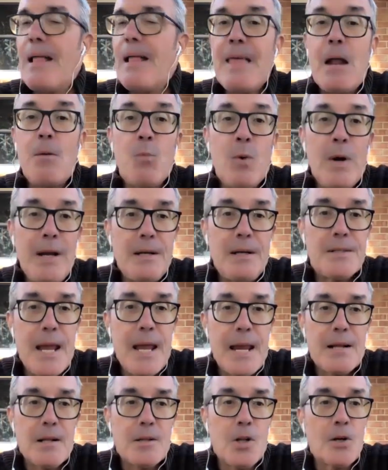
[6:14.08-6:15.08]
And then we
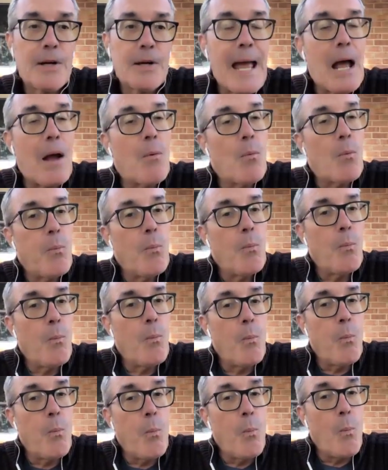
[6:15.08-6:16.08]
take a look at
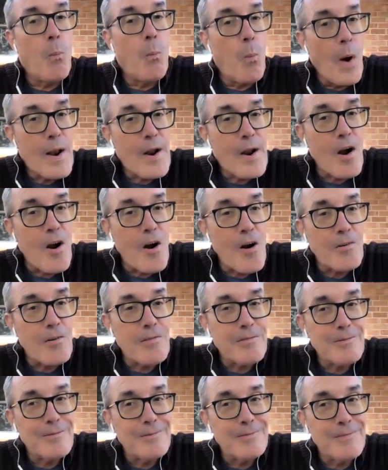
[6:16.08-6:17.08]
what
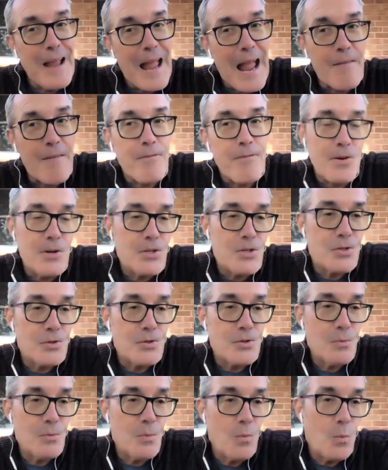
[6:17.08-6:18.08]
our
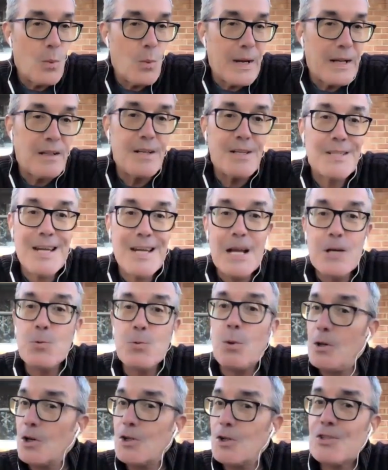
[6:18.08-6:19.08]
average weekly
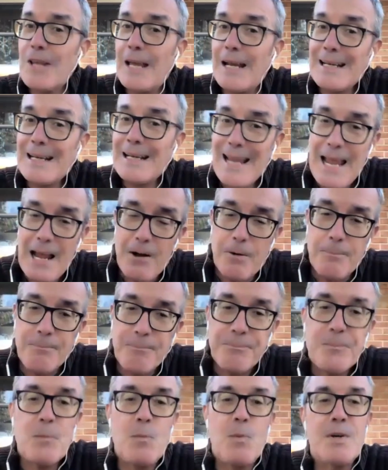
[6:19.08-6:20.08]
schedule looks like now,
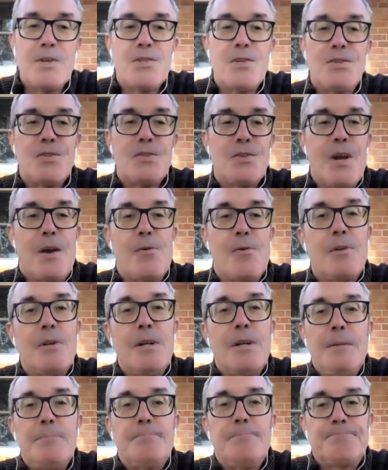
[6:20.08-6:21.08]
which is
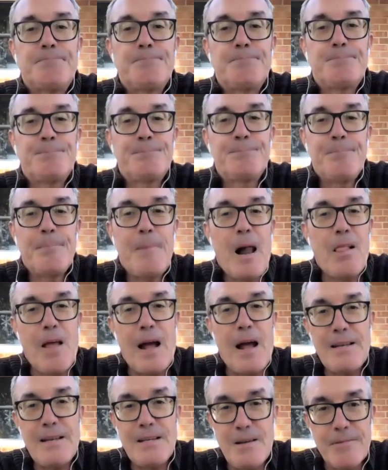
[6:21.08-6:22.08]
generally a
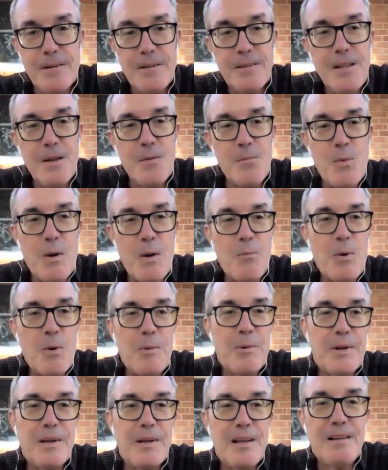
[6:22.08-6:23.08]
lot different than what
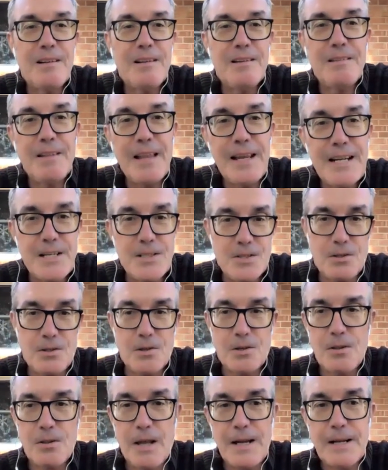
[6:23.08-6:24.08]
we would like it
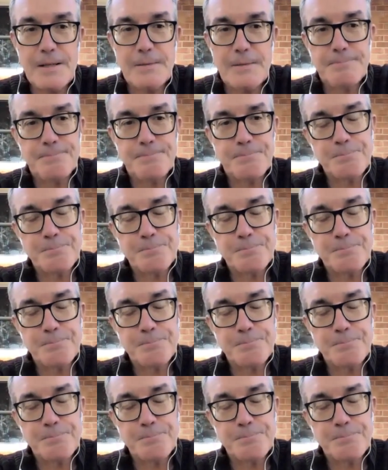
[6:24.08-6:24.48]
to look like.